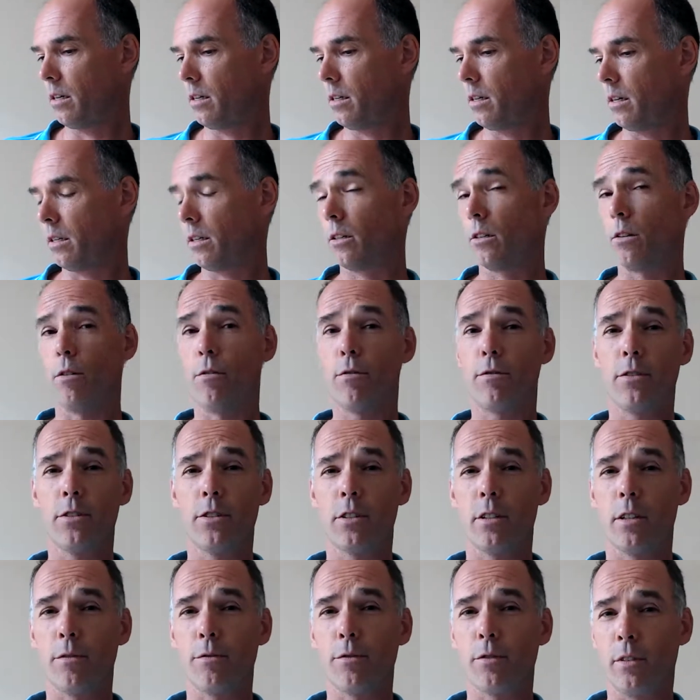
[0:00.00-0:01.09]
at the
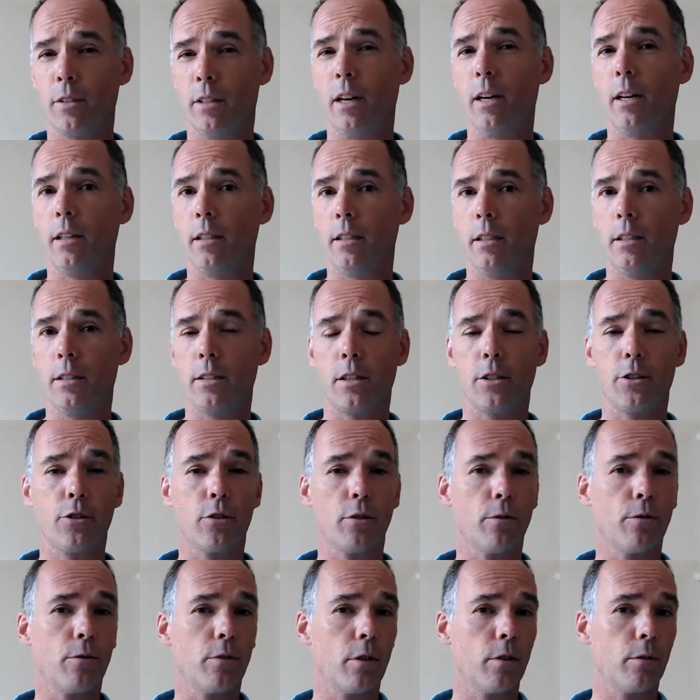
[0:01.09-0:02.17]
conference of the
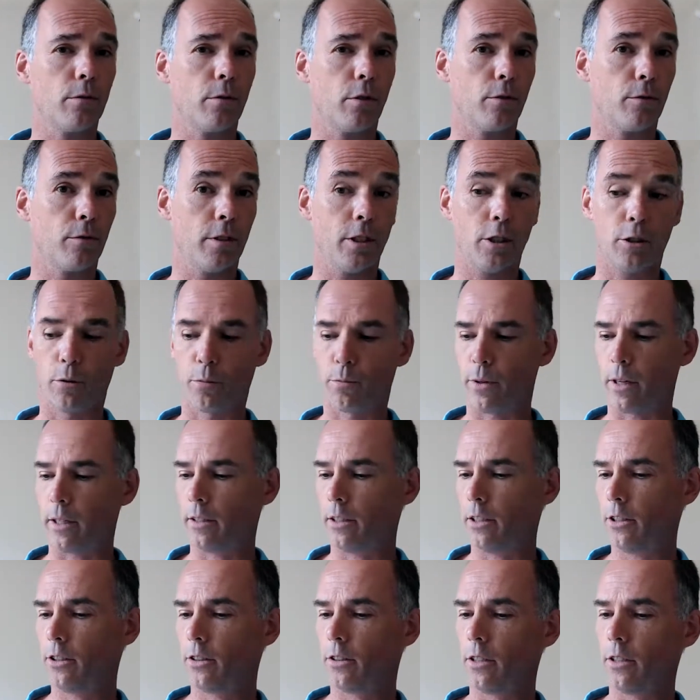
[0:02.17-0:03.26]
International Forum for Visual
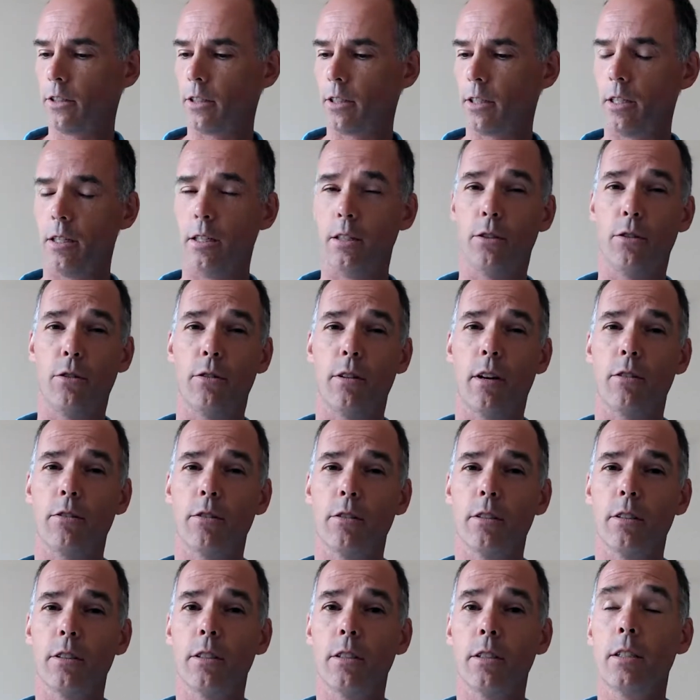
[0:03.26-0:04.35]
Practitioners in
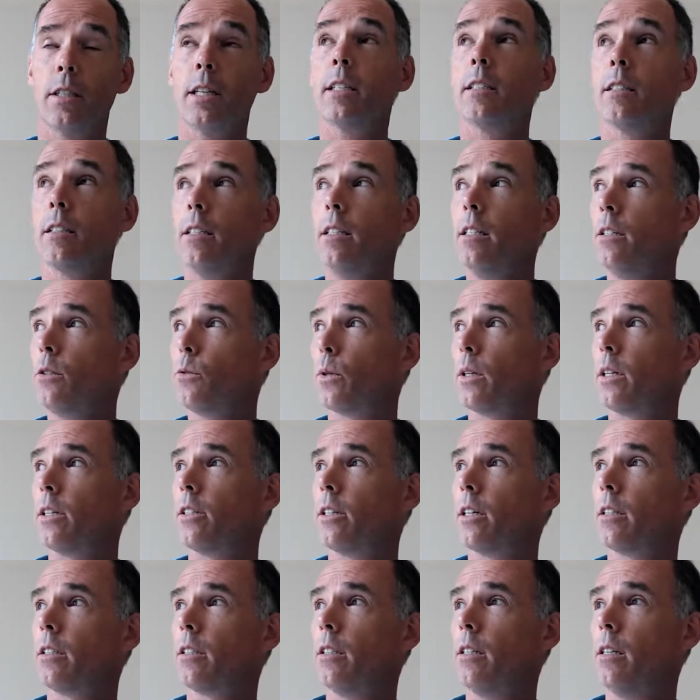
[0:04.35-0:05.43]

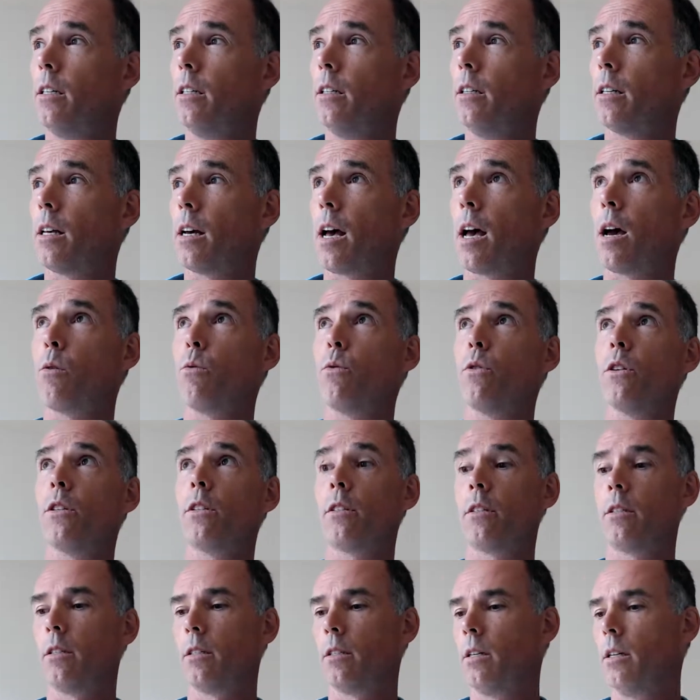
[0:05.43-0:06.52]
2016, I
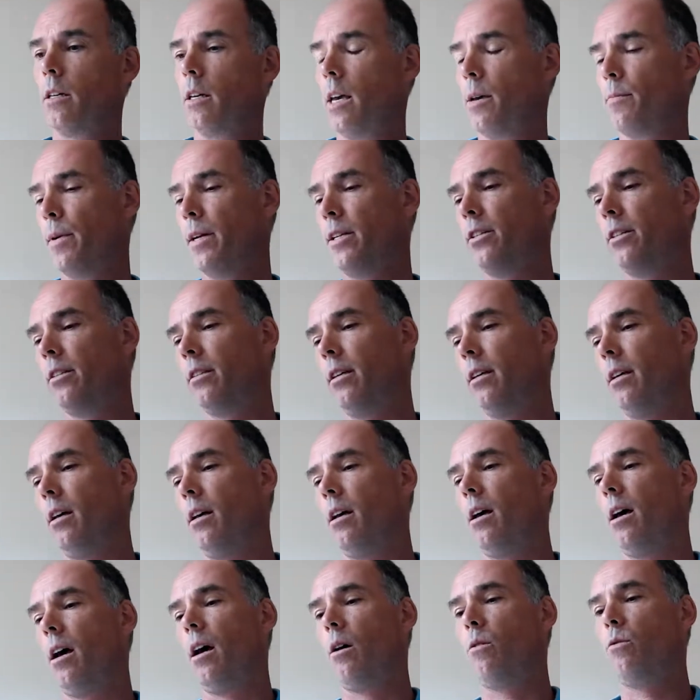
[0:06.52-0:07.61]
was
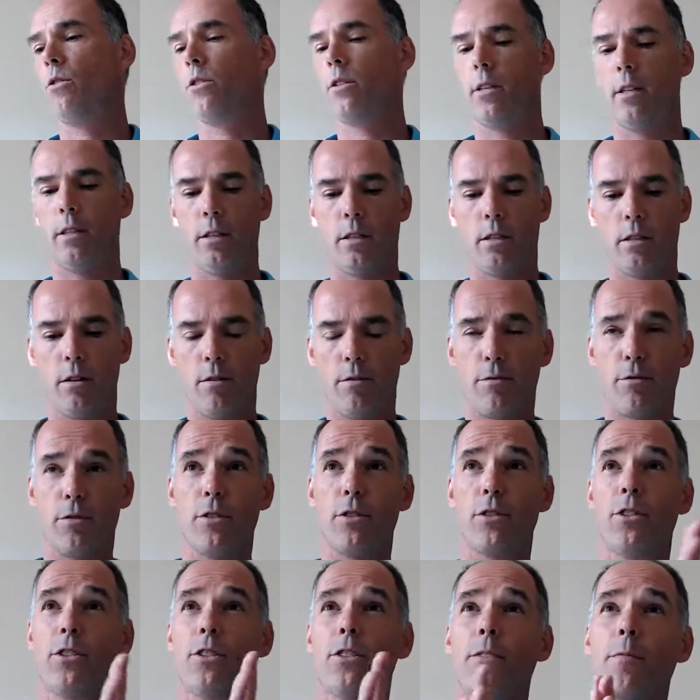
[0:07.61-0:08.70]
at the
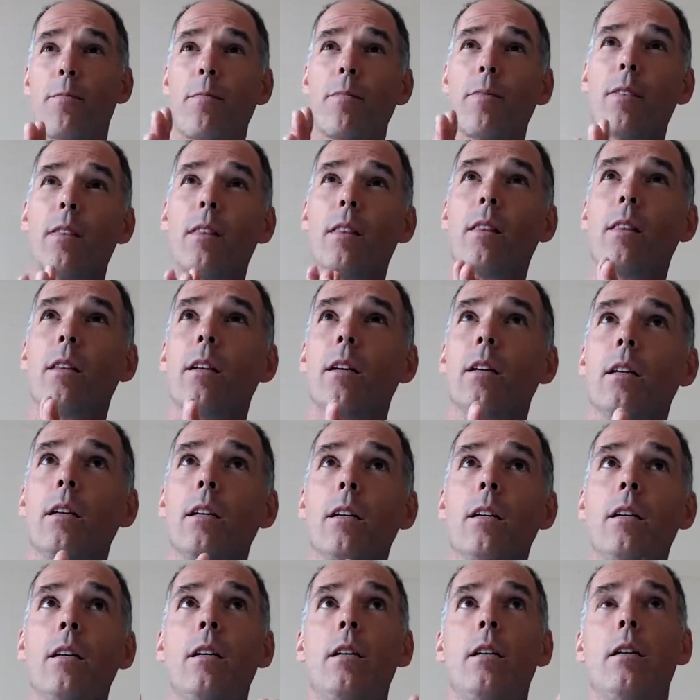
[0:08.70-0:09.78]
conference
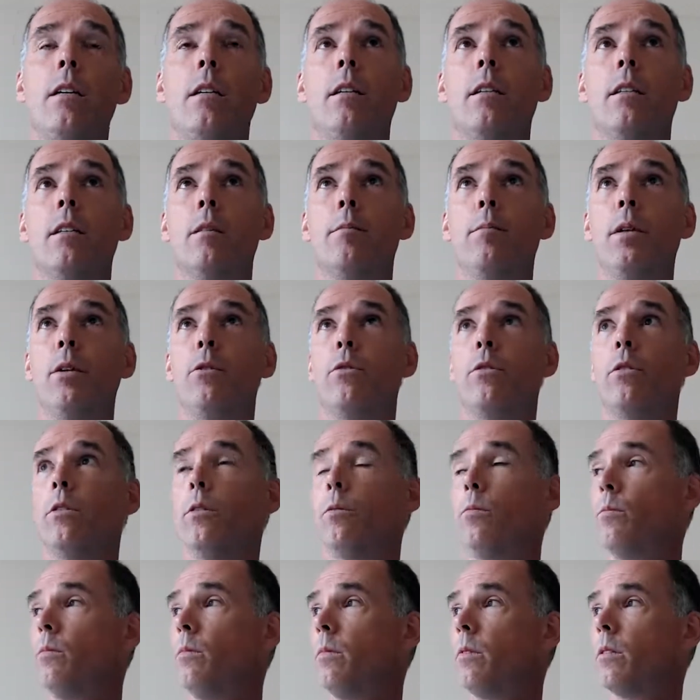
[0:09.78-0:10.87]
in a big
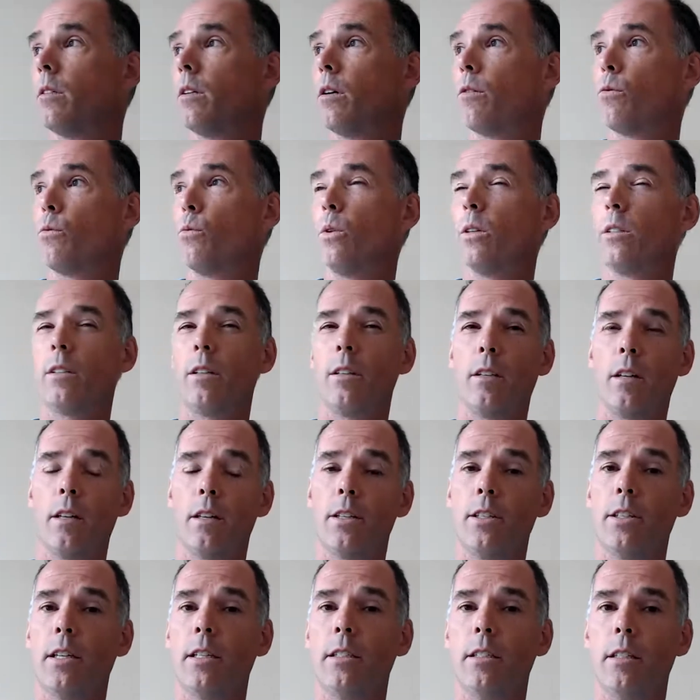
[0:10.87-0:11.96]
room of
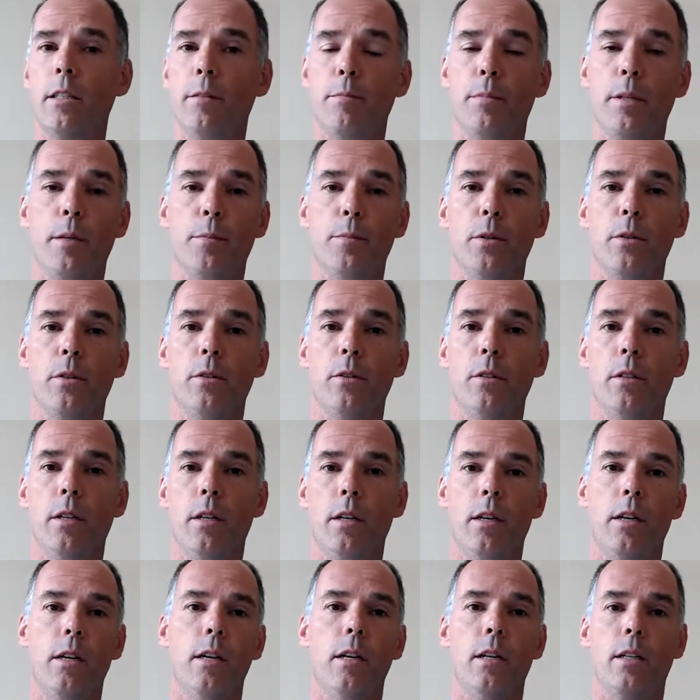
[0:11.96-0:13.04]
160 people.
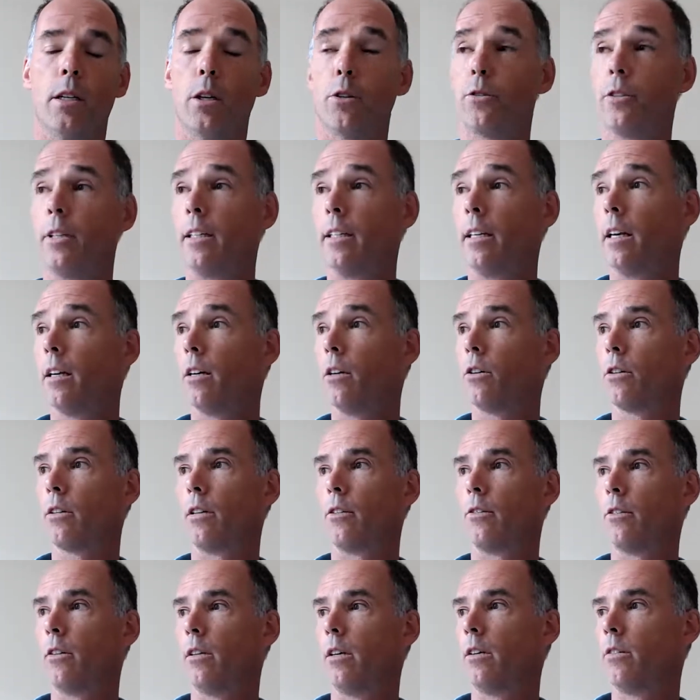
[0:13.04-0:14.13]
And I was thinking, okay,
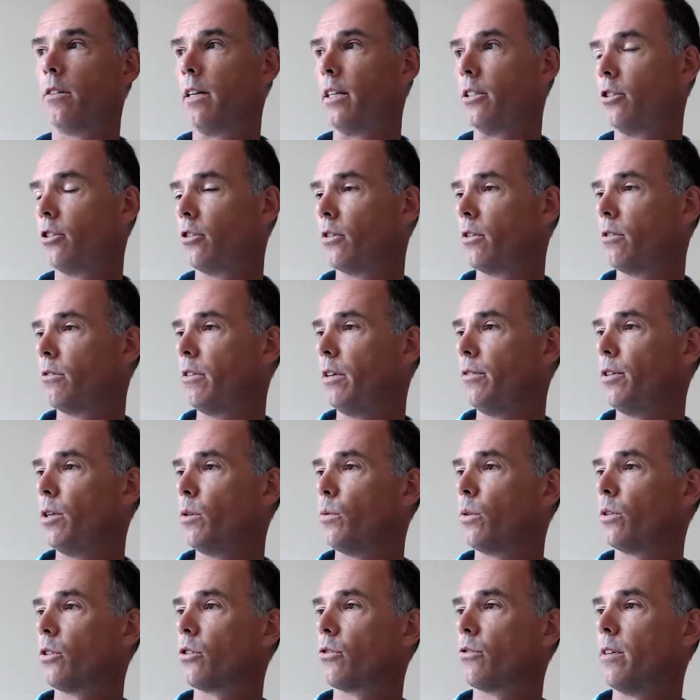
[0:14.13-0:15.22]
all right, Jeroen, if you
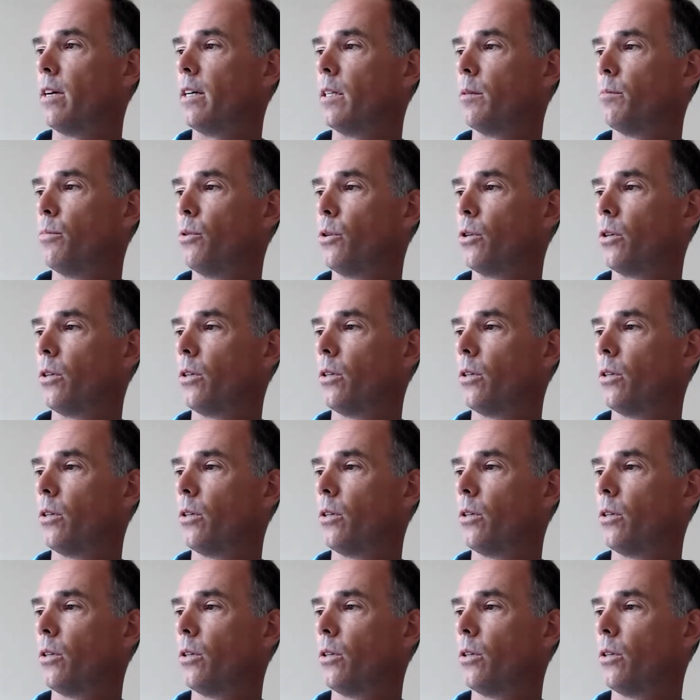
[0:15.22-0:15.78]
want to write a book,